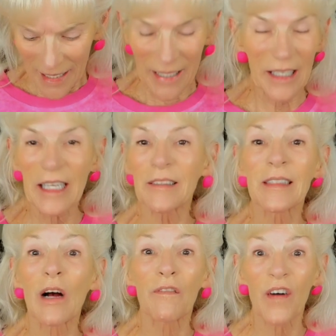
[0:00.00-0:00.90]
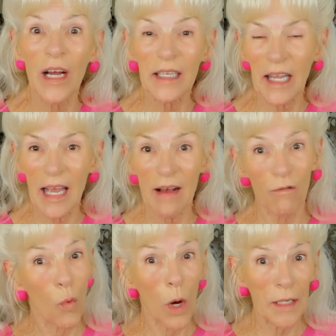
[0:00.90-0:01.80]
At least I'll finally have
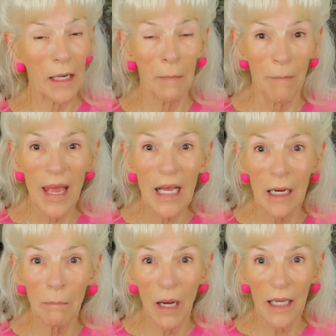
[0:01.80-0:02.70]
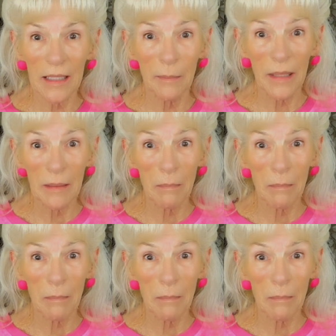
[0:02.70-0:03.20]
one makeup item in